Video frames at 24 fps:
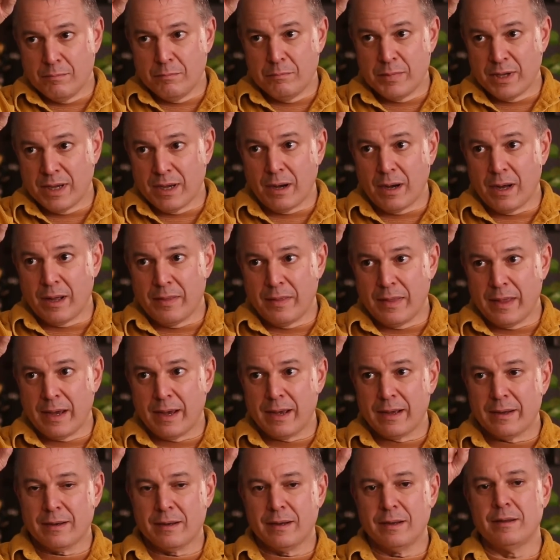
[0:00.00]
beyond
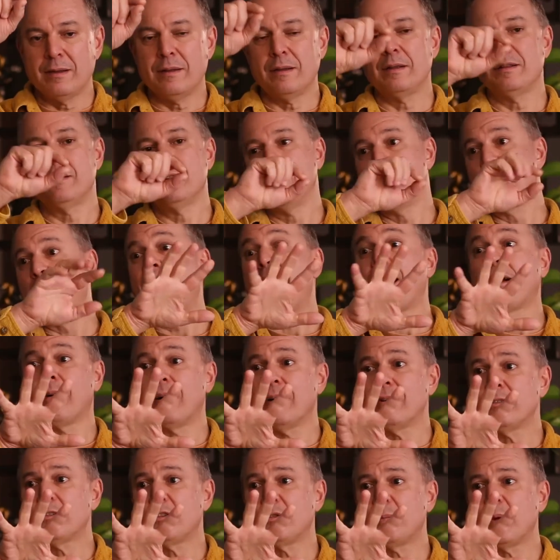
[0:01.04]
that, in the
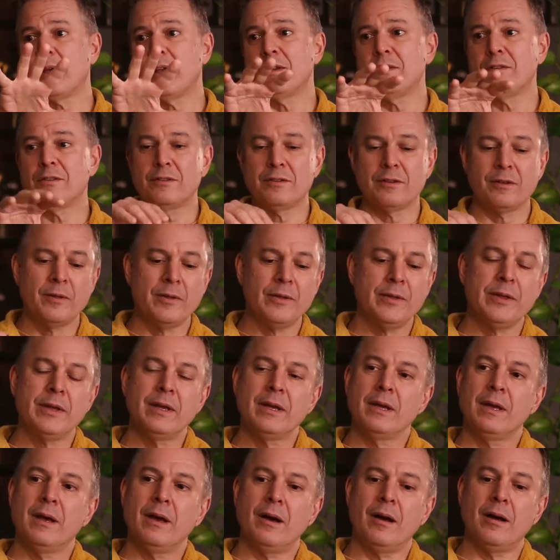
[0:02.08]
background space,
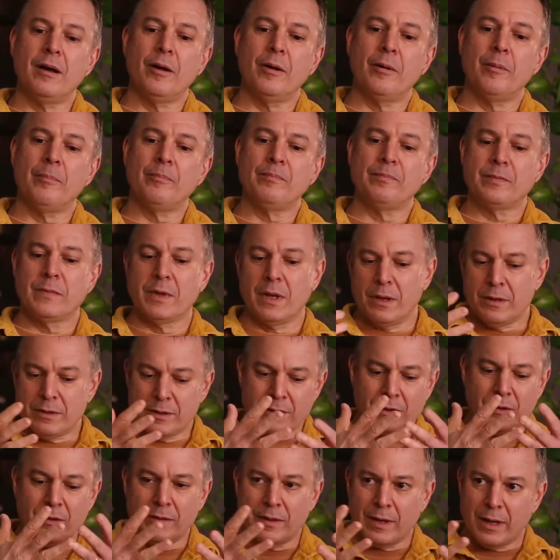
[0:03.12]

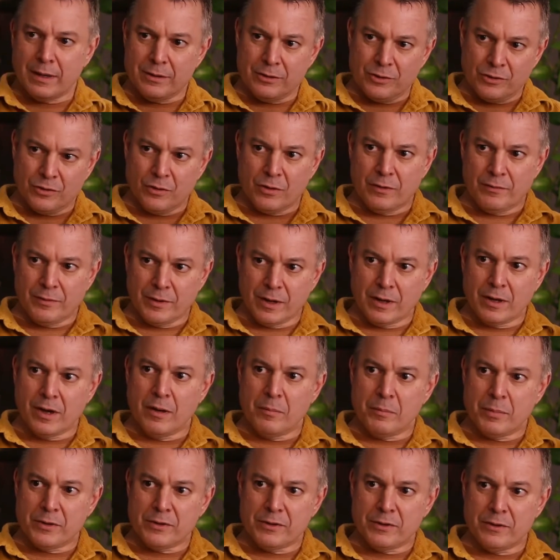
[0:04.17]
until that sort of
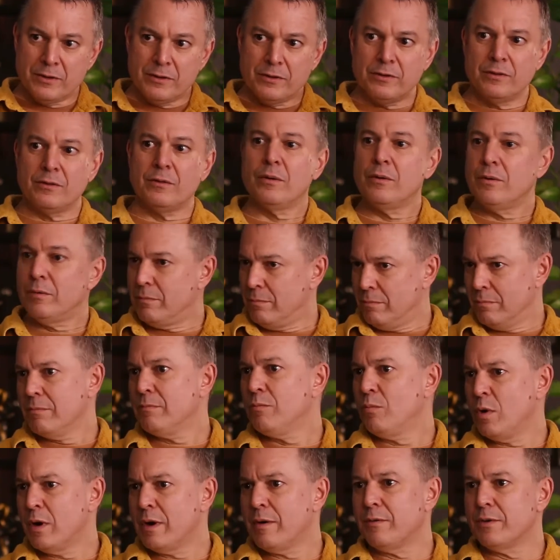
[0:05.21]
encompasses or
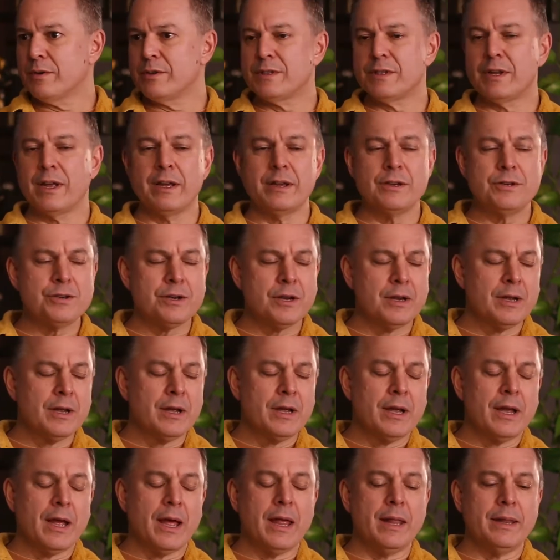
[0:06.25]
whatever stage.
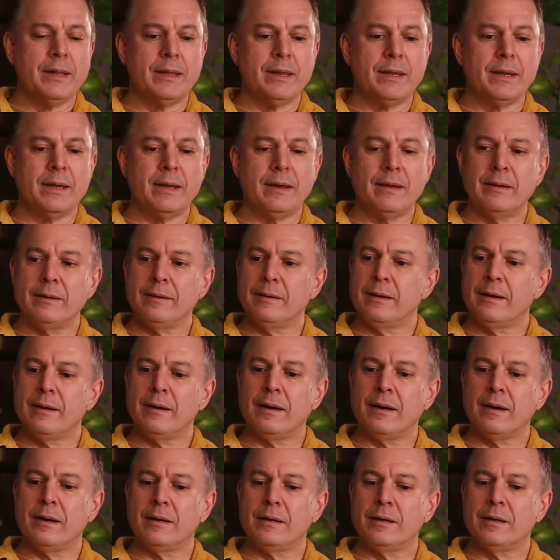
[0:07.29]
And then
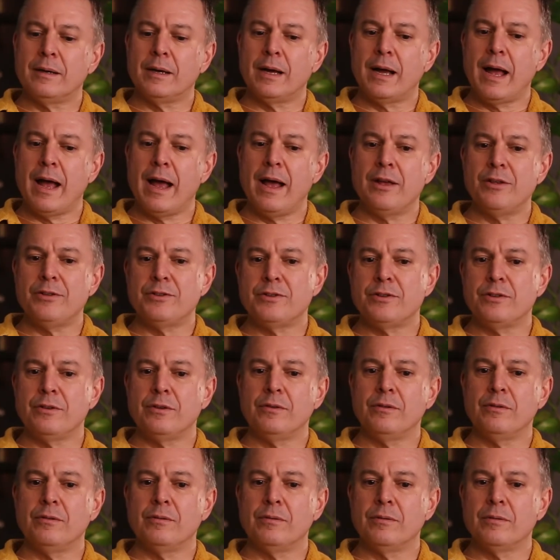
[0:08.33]
as
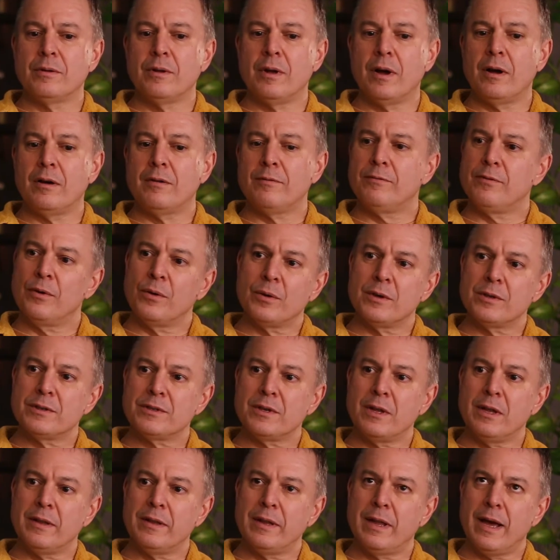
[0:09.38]
you focus
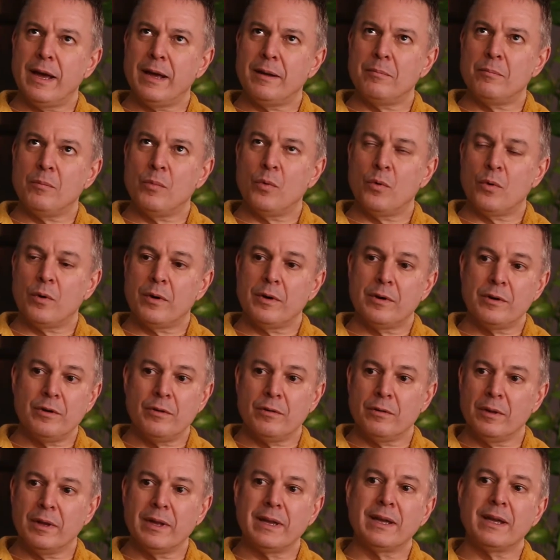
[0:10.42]
on that more,
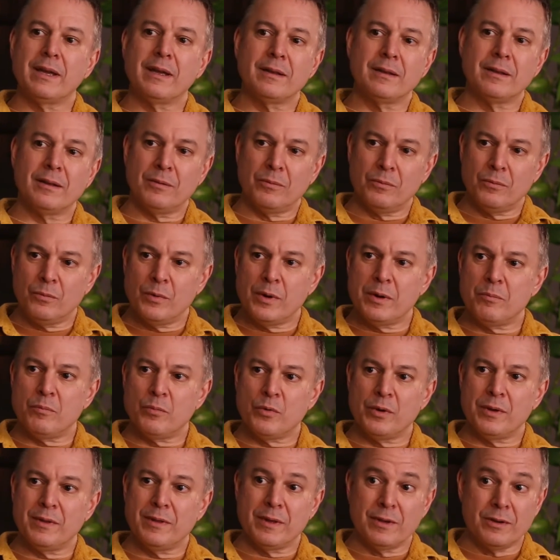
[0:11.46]
you're linking the wind
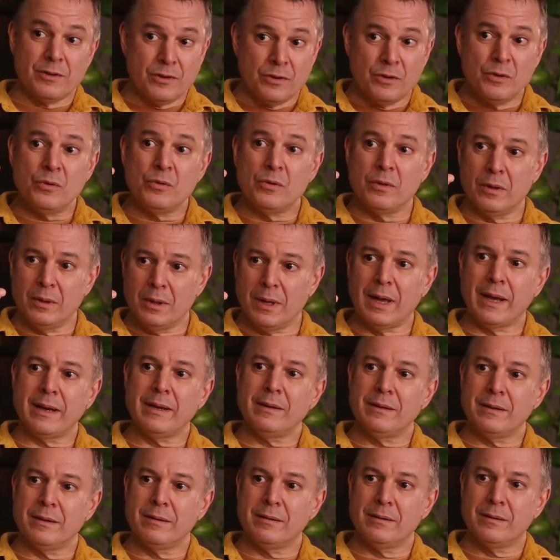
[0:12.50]
breathing to the
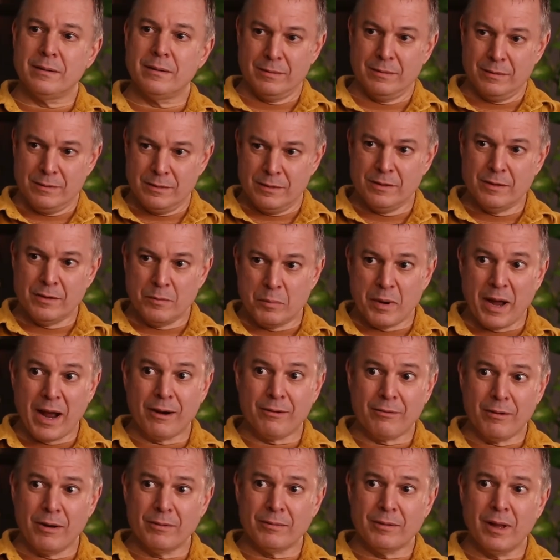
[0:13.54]
light, to the
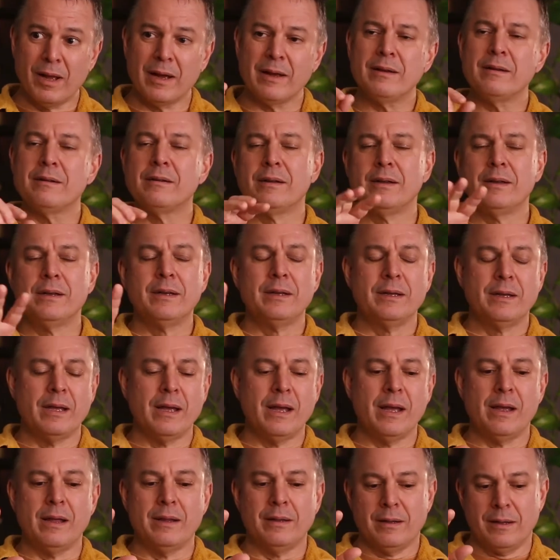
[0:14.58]
background light,
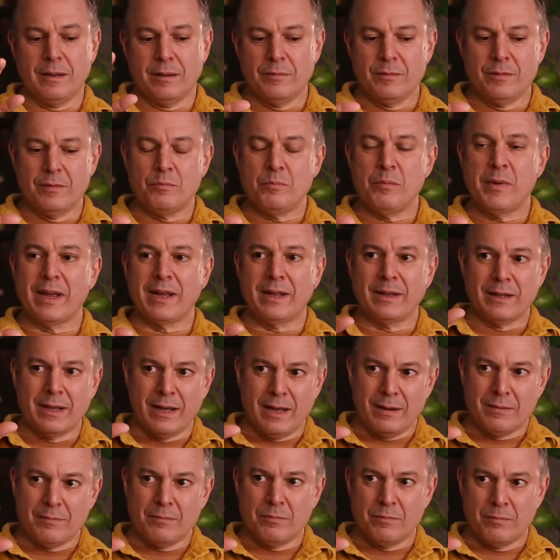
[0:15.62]
and making
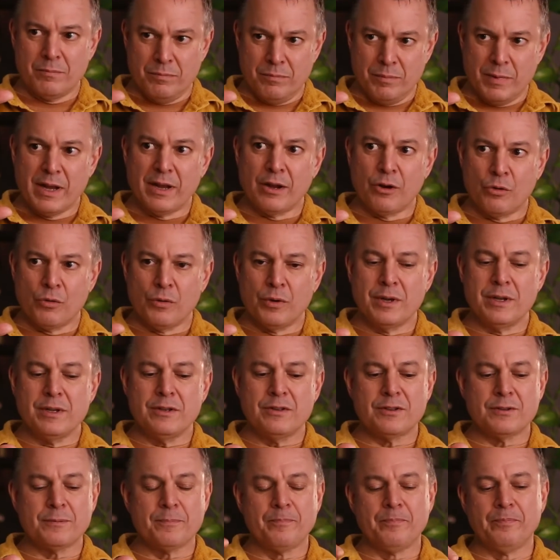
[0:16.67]
that
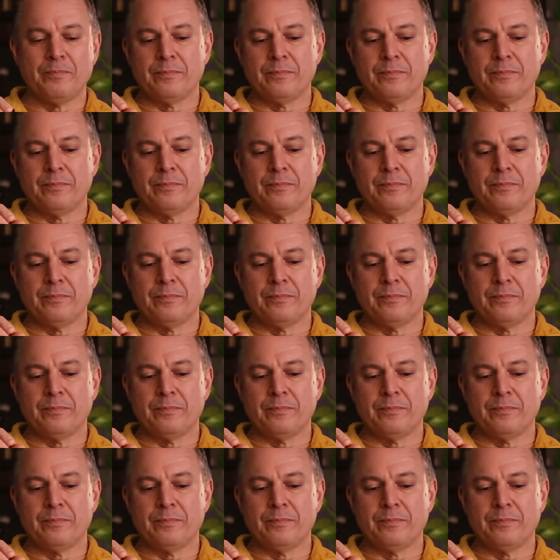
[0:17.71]
increase.